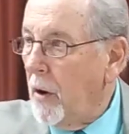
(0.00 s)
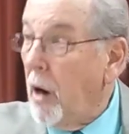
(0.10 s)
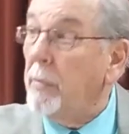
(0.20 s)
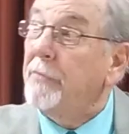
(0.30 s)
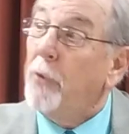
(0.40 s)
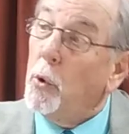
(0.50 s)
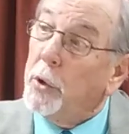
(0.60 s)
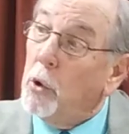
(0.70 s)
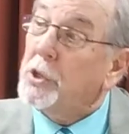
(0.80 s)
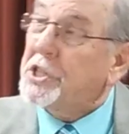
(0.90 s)
or before
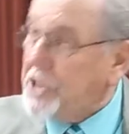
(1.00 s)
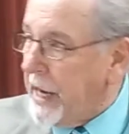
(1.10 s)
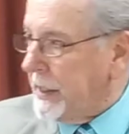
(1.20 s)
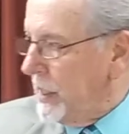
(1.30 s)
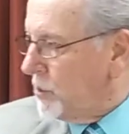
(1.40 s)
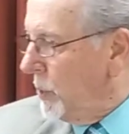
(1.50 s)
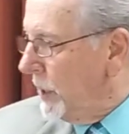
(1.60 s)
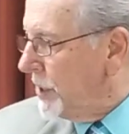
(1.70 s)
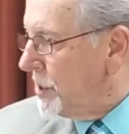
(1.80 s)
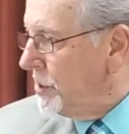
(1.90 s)
your sickness will
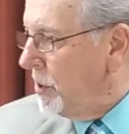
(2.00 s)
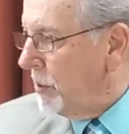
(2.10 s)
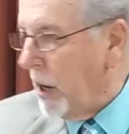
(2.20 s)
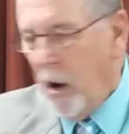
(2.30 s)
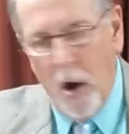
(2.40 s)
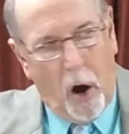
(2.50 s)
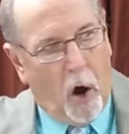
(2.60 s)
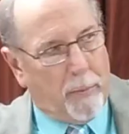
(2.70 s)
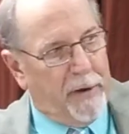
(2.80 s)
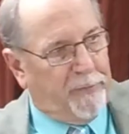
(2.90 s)
listen to you,
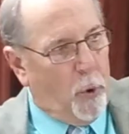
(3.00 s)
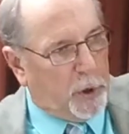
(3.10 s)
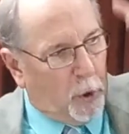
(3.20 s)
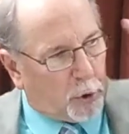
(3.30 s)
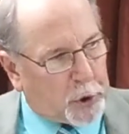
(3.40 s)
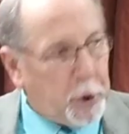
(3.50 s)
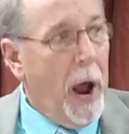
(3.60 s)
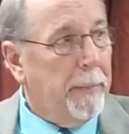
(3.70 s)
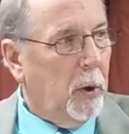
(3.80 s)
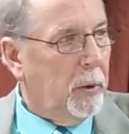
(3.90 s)
or before your
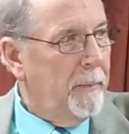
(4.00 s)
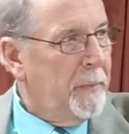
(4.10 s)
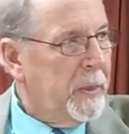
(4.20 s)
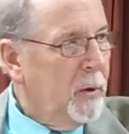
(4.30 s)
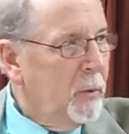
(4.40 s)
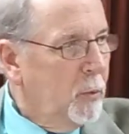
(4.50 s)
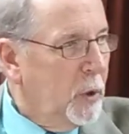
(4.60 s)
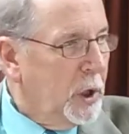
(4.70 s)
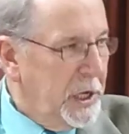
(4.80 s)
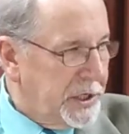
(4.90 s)
trouble
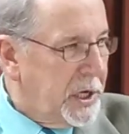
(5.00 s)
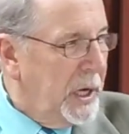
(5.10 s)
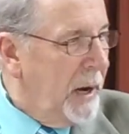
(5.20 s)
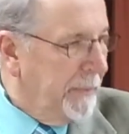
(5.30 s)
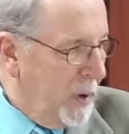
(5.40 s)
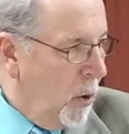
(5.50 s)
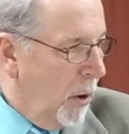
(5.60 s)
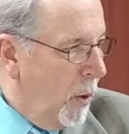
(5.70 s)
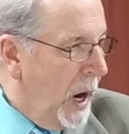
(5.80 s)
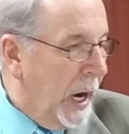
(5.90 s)
will listen up and
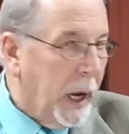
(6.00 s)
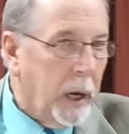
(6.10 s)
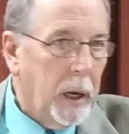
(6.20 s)
go away.